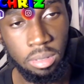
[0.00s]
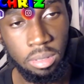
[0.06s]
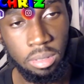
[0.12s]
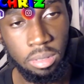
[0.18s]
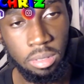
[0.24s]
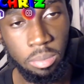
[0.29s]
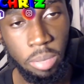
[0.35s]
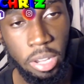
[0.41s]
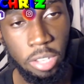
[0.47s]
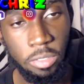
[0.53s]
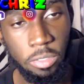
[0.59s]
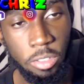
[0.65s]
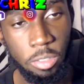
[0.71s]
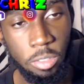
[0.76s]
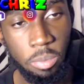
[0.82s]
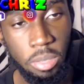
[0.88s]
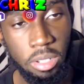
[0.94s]
Pass
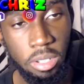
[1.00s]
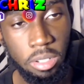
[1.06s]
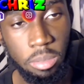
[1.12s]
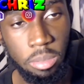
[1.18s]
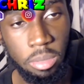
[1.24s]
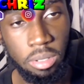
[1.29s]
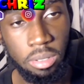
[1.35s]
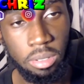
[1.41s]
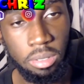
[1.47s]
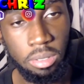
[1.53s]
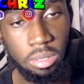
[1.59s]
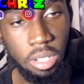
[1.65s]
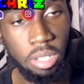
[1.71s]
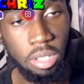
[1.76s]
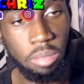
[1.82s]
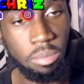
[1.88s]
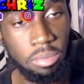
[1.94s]
first player, bro.
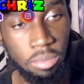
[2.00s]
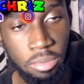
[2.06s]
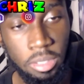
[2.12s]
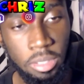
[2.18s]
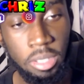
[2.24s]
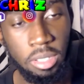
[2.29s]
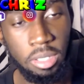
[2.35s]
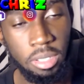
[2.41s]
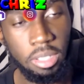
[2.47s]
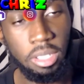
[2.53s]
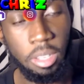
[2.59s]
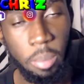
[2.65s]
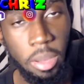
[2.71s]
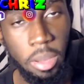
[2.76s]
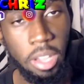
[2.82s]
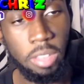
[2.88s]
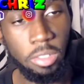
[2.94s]
Yup. You
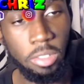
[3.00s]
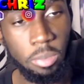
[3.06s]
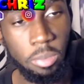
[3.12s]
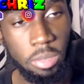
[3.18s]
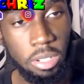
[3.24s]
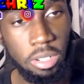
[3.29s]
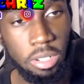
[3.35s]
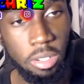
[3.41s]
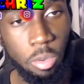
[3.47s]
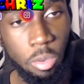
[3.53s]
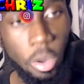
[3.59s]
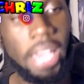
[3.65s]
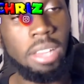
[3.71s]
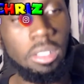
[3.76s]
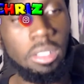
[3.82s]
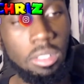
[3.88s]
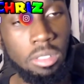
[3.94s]
pass first player.
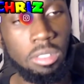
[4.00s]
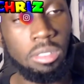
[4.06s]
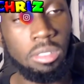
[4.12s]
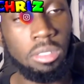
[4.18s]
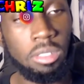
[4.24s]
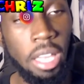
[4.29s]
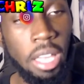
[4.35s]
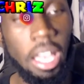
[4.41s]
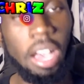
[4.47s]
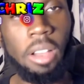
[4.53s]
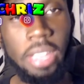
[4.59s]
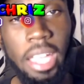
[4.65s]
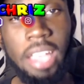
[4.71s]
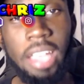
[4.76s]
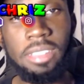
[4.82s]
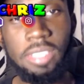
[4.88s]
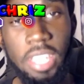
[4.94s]
Wet. Hell
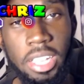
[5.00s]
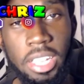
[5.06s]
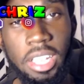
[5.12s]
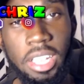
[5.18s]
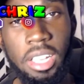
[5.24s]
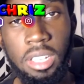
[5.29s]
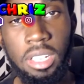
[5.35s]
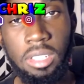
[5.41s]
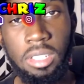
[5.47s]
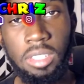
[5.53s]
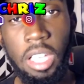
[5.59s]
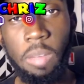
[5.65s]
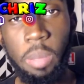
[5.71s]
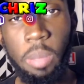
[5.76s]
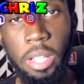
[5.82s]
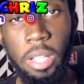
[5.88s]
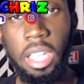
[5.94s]
yes, nigga. Stop
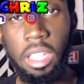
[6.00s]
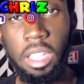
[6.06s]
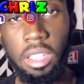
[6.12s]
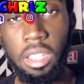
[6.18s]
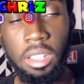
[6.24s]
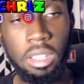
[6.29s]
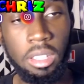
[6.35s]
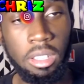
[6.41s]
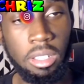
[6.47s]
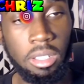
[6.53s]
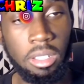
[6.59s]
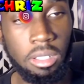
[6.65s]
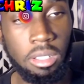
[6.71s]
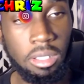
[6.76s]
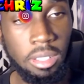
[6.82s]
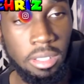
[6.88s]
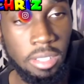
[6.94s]
playing.
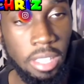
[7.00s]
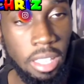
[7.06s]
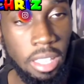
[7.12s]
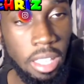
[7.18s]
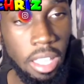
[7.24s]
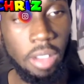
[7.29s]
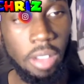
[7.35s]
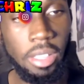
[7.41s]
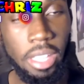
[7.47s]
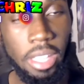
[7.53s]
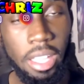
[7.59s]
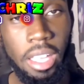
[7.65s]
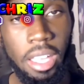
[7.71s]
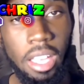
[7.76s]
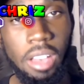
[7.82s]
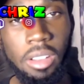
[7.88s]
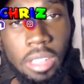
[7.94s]
Hell yeah.
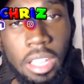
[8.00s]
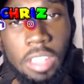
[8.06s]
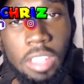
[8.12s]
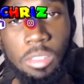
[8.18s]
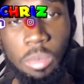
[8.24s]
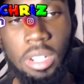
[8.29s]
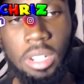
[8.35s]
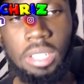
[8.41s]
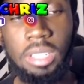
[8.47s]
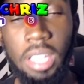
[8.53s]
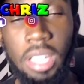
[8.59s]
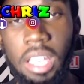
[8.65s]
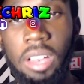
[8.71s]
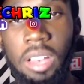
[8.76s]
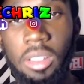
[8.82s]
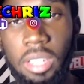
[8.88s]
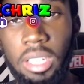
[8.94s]
Hell yes, boy.
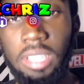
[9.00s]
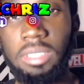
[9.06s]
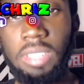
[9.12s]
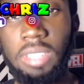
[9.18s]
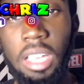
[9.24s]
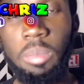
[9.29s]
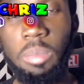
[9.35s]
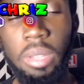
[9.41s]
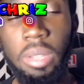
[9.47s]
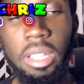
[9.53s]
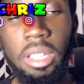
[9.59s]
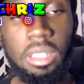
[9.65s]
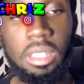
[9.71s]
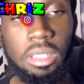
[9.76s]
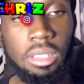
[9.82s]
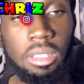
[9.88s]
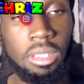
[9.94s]
Hell yeah. Stop playing.
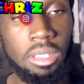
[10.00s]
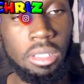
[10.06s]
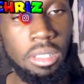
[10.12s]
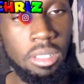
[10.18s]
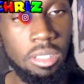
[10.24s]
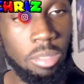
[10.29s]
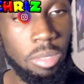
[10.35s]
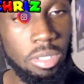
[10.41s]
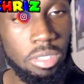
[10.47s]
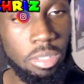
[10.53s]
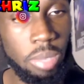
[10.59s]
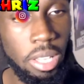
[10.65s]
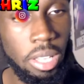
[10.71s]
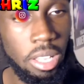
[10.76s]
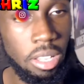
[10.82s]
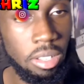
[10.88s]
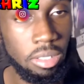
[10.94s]
Talking about some
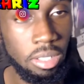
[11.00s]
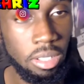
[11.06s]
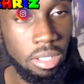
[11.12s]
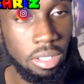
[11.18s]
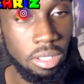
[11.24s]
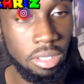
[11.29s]
hell nah.